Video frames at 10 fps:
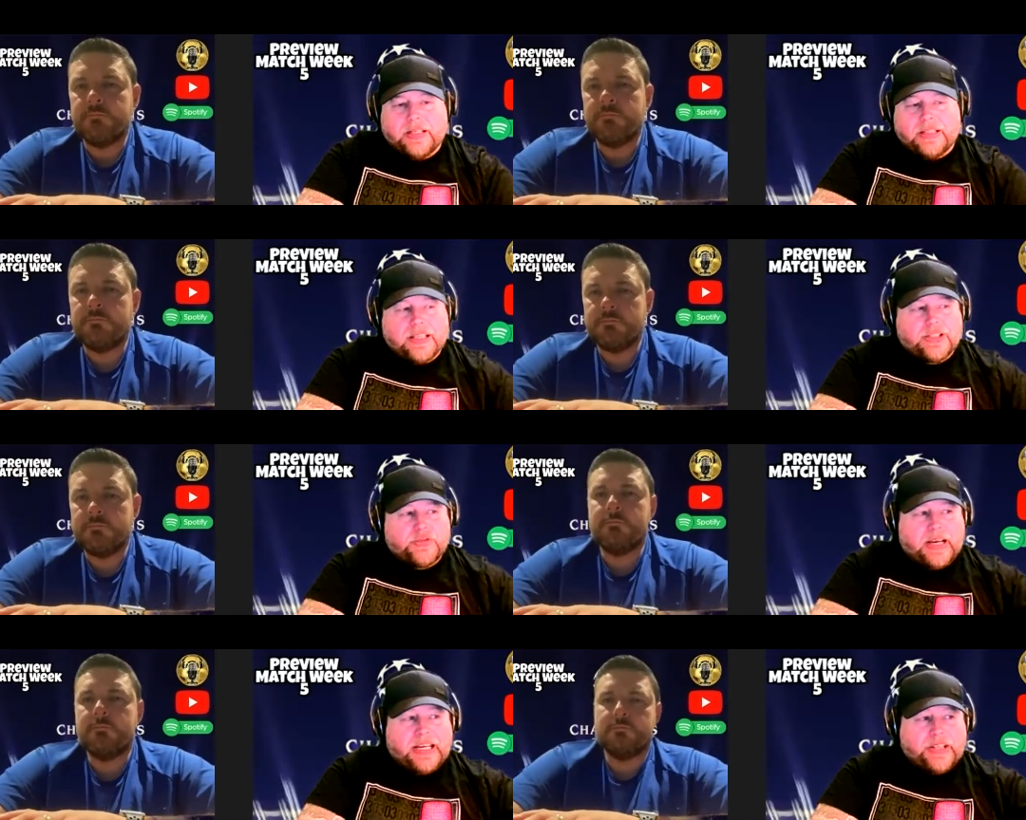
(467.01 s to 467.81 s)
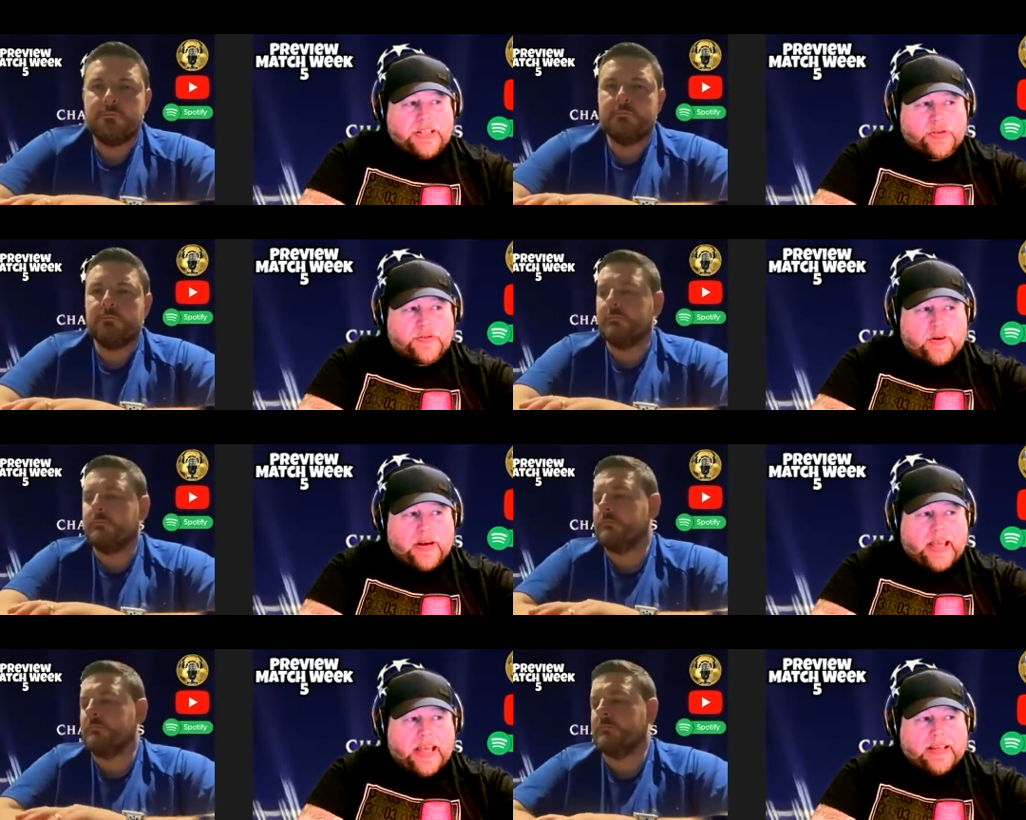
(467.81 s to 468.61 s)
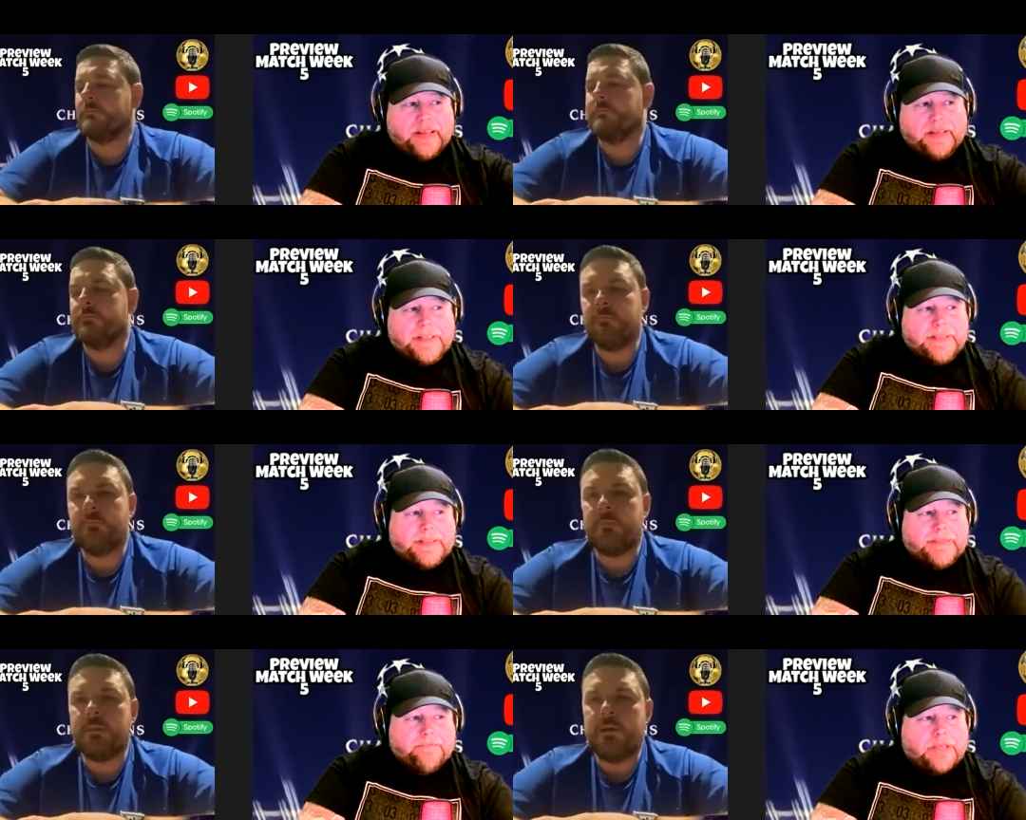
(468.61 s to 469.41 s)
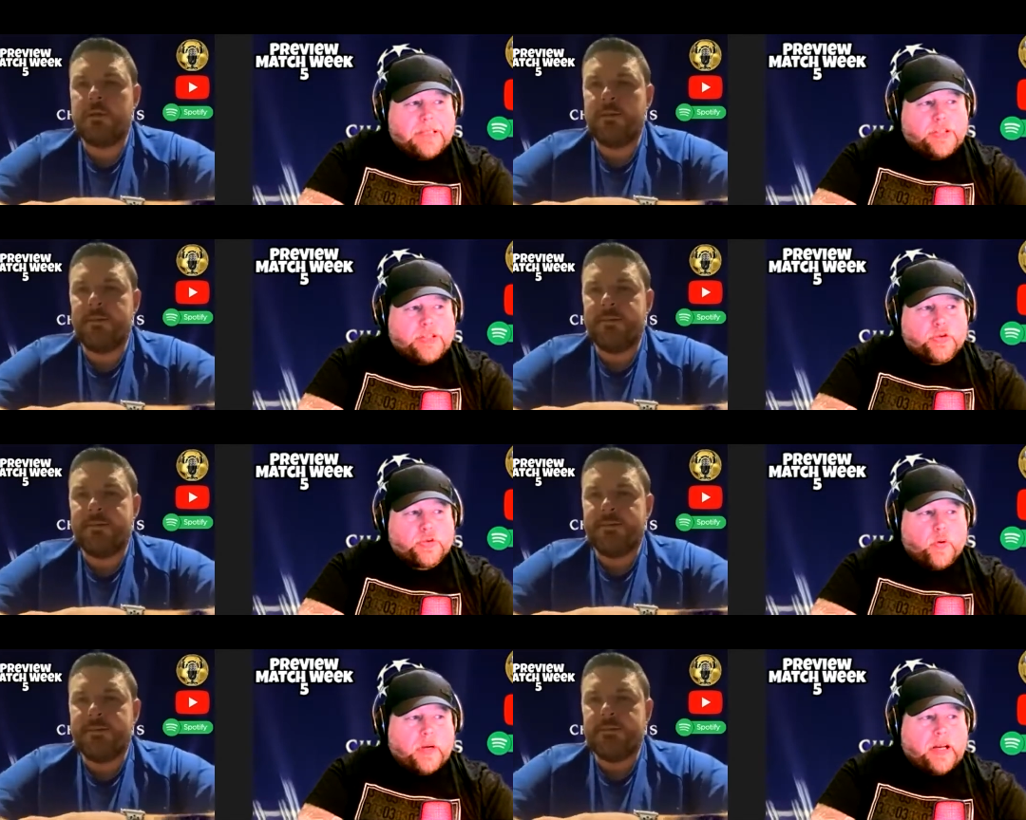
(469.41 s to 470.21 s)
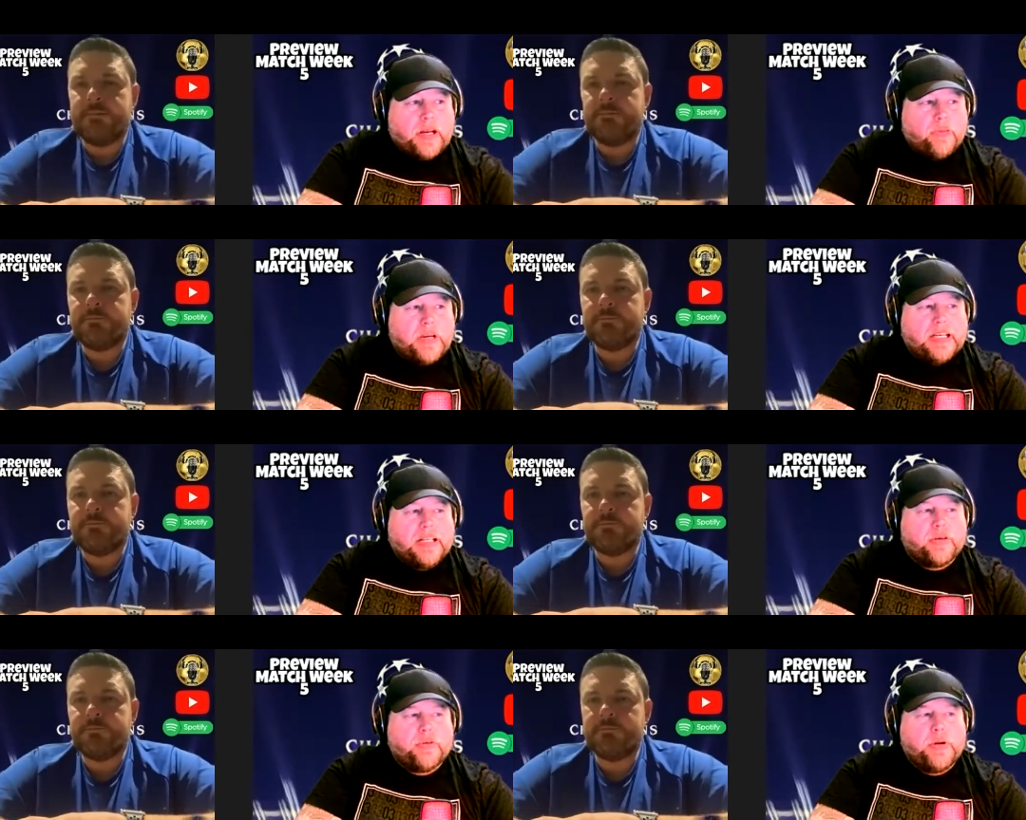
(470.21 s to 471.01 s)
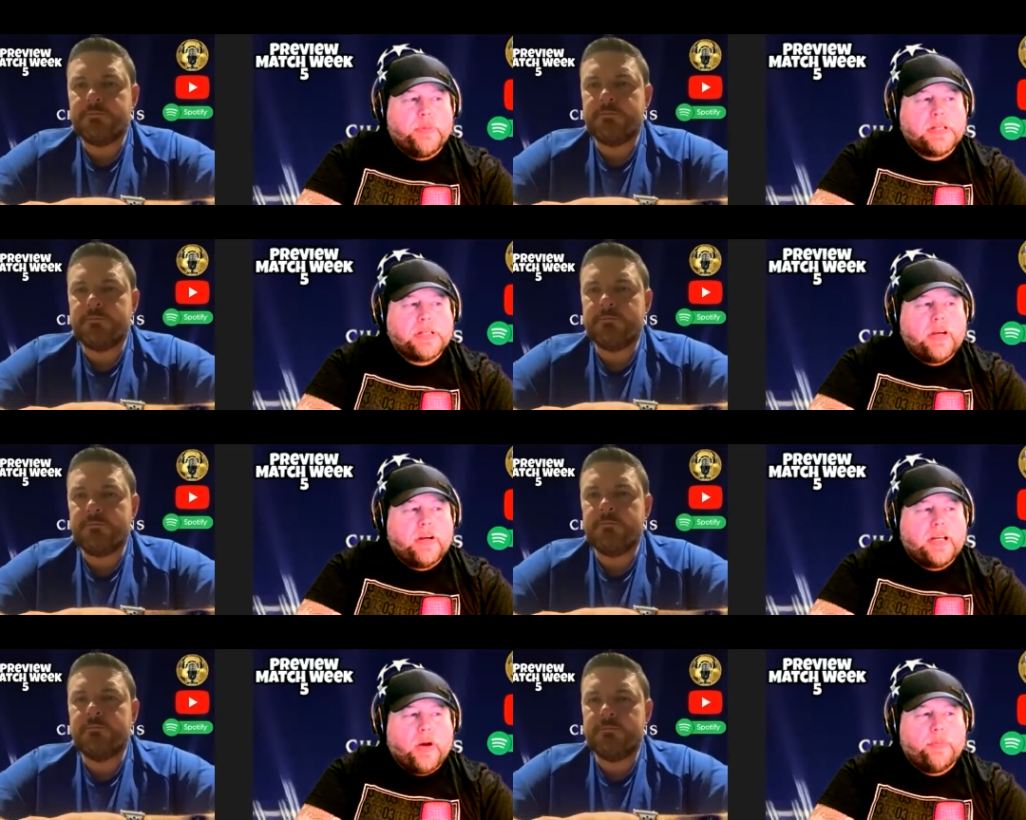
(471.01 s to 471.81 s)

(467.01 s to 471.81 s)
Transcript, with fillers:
Speaker 1: This is really just for uh, this is just working out really the group, isn't it? I know